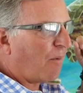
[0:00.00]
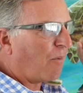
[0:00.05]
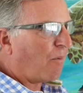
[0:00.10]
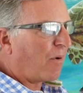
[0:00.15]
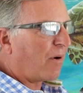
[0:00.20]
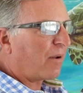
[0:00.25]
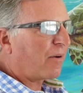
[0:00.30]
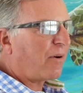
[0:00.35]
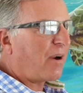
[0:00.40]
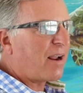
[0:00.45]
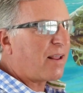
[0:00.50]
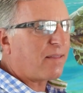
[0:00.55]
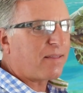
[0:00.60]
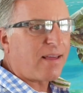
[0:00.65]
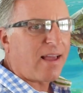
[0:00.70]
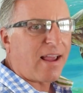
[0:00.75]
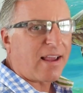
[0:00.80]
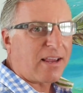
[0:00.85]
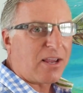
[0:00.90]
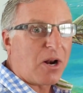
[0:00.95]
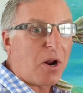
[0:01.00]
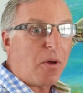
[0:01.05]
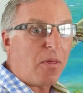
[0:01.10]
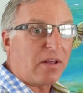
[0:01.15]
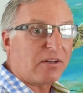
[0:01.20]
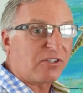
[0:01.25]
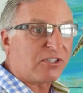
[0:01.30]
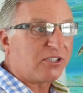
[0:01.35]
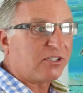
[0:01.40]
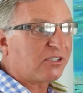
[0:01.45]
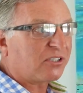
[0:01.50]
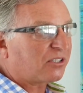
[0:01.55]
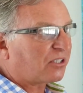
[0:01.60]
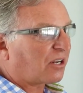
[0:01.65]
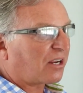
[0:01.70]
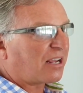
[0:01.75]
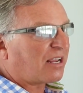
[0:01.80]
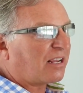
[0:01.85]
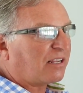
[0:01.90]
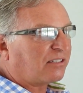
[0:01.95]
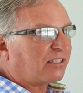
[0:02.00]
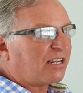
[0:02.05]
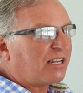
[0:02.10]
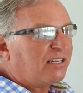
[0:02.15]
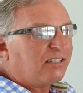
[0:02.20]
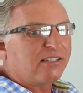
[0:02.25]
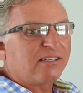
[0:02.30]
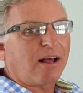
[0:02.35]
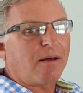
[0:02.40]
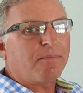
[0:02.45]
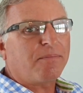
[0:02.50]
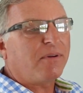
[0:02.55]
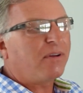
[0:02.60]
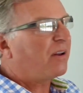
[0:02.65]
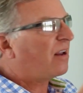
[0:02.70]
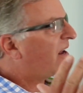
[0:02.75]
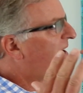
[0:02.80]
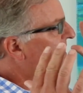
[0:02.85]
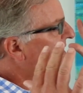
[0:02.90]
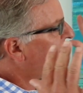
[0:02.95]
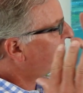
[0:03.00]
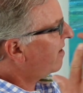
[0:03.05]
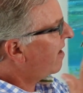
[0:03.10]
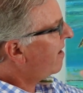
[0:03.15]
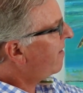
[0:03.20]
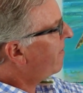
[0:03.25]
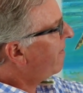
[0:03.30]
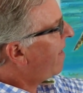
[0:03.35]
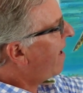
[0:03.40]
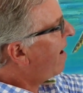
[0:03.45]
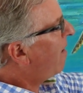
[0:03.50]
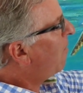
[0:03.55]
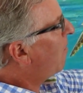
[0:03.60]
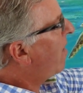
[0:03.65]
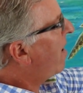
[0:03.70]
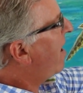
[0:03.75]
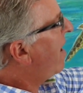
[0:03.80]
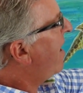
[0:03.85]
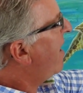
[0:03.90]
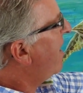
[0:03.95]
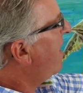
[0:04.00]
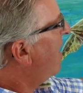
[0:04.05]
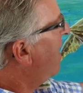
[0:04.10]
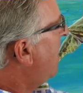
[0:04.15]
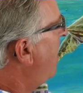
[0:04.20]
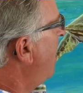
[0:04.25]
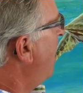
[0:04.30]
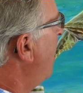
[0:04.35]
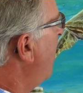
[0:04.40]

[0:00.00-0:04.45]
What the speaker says: What a great thing, you know, that's just, like, he sees something and he's heading that way.